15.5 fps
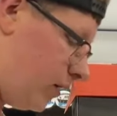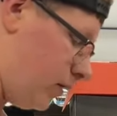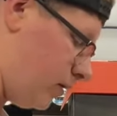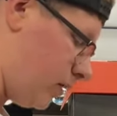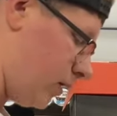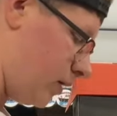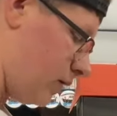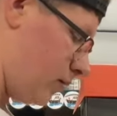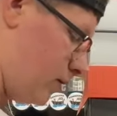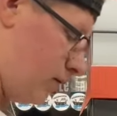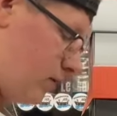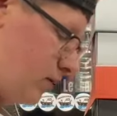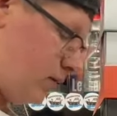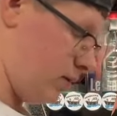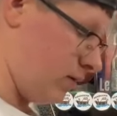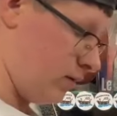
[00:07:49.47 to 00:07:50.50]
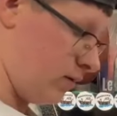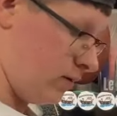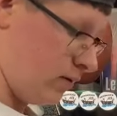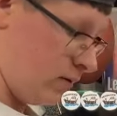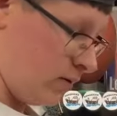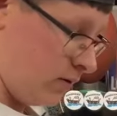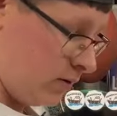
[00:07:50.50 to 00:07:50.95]
on these guys? Uh,
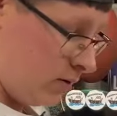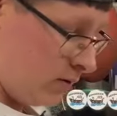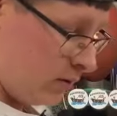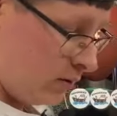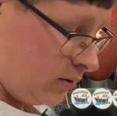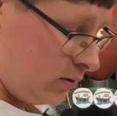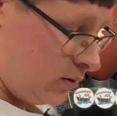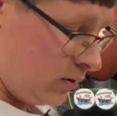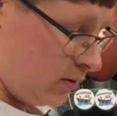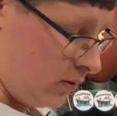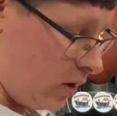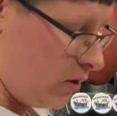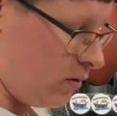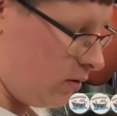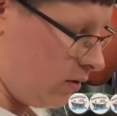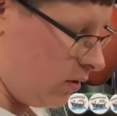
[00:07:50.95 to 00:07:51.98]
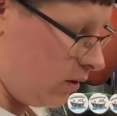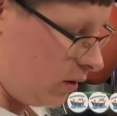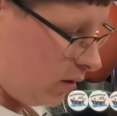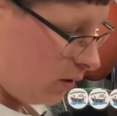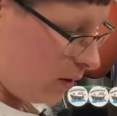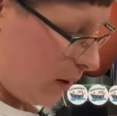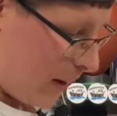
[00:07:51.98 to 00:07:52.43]
nah. No.
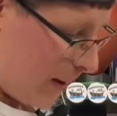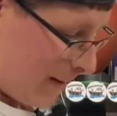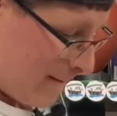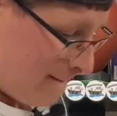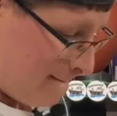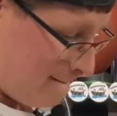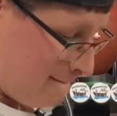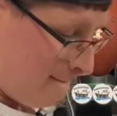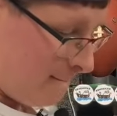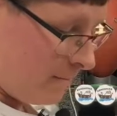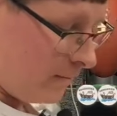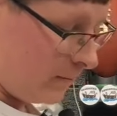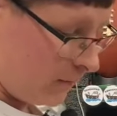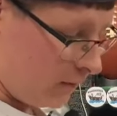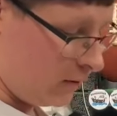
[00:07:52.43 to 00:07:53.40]
Okay. I don't really know like